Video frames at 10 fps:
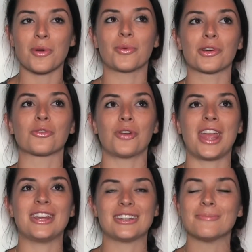but were
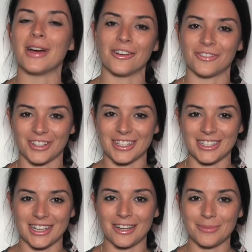great
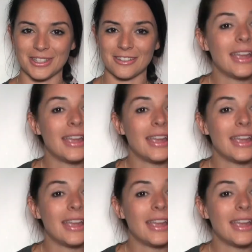mindfulness tips.